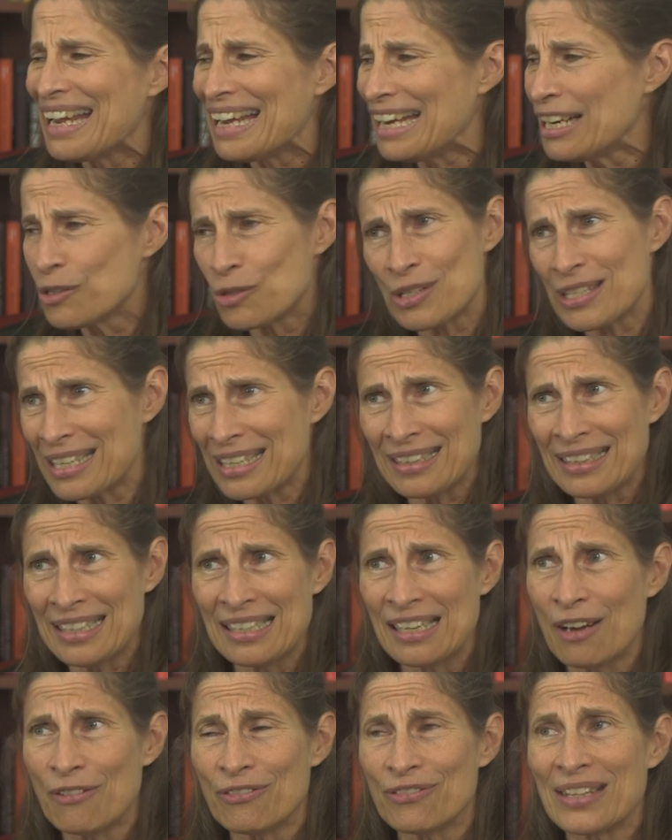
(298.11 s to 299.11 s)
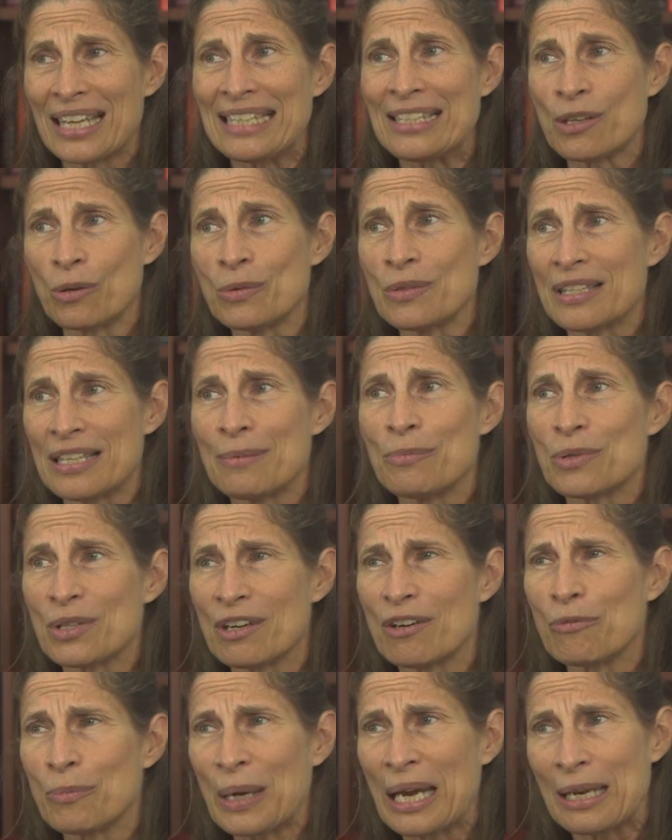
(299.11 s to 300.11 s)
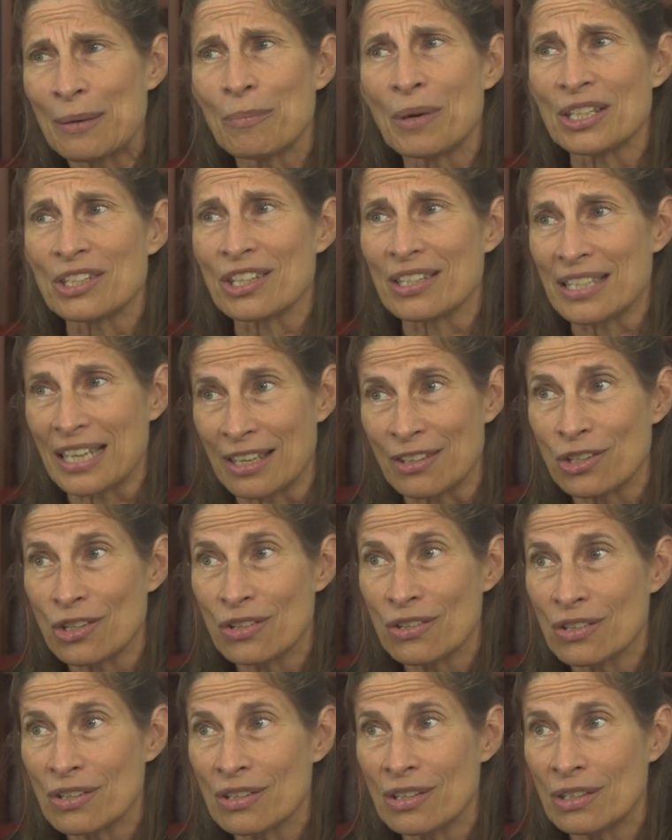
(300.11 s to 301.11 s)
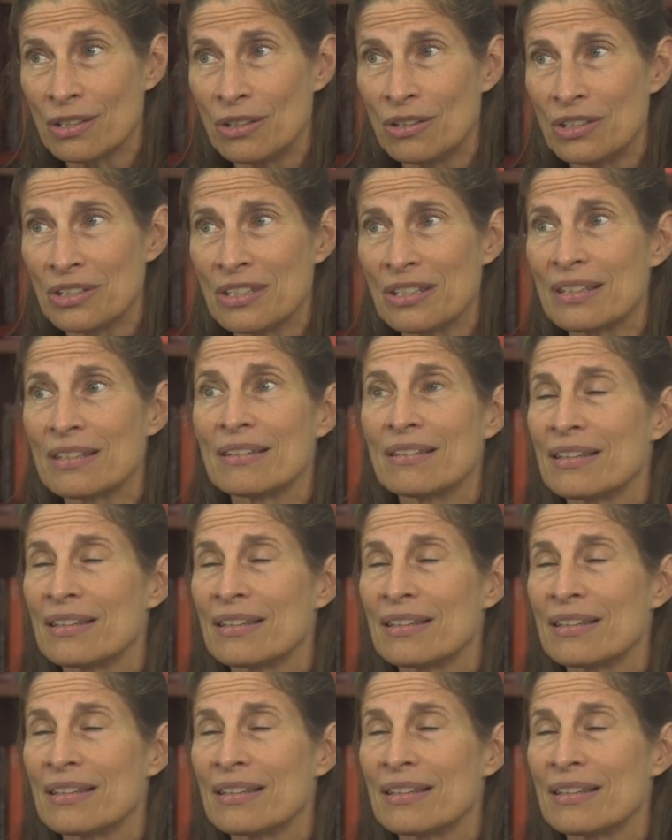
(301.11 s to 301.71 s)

Interestingly enough, they don't seem to have paid much attention to the laws.